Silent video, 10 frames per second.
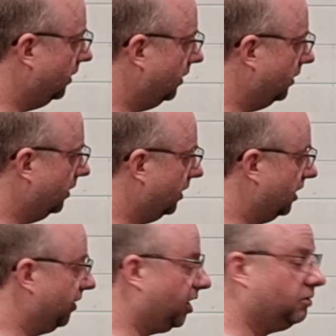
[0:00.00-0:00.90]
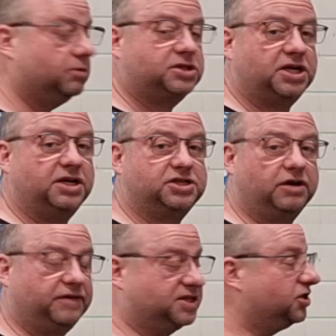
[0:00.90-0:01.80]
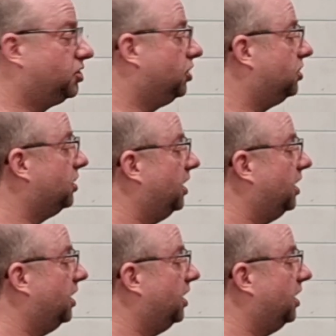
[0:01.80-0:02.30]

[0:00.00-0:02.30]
There we go, it turns off as it should.